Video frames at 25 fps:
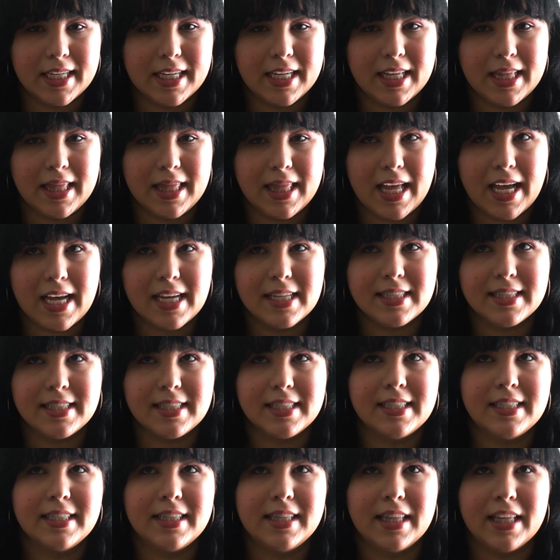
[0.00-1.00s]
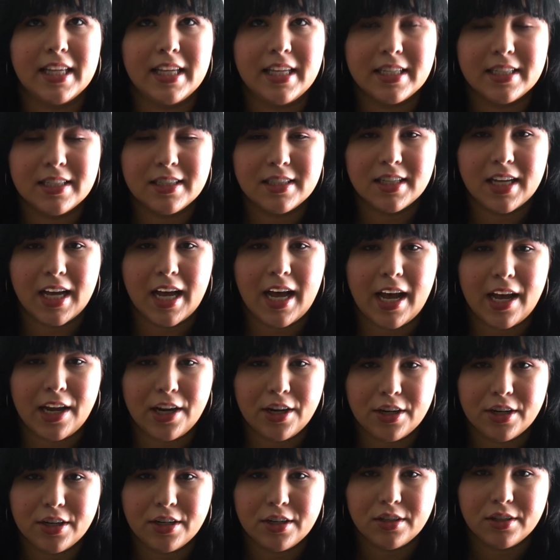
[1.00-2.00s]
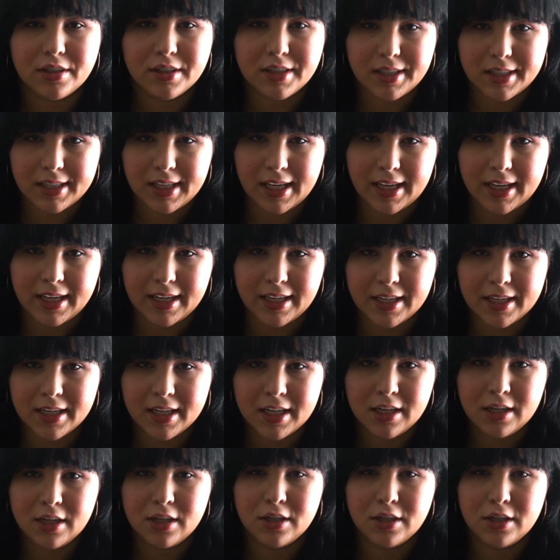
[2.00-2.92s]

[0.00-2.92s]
It lasted the entire day.